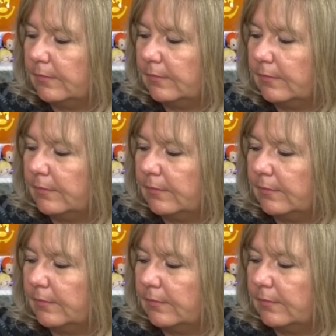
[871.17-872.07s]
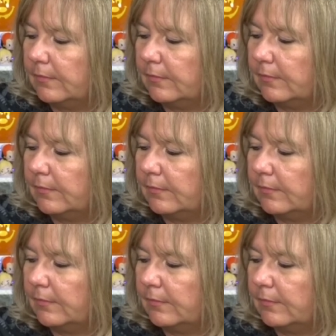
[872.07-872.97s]

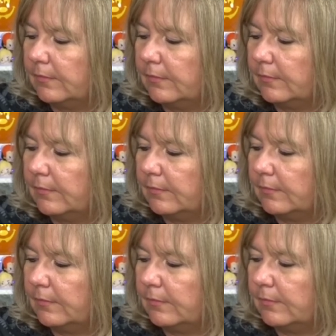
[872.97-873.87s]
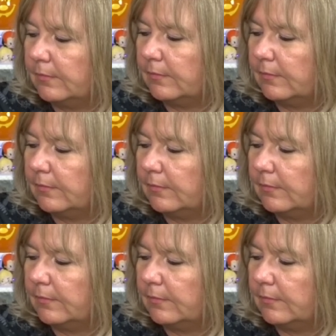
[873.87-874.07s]
(not speaking)